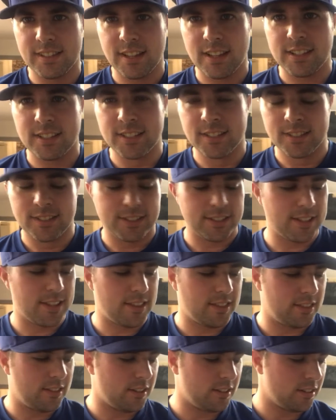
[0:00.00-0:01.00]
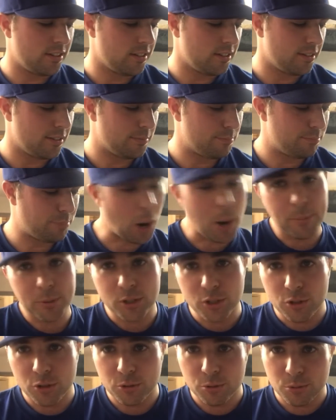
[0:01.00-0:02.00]
test. The
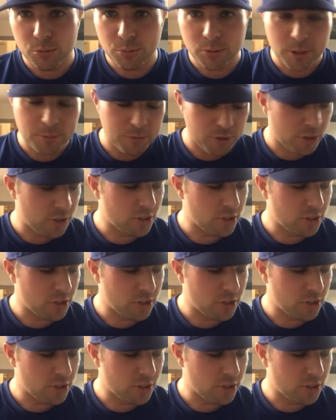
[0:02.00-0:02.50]
barbecue ribs are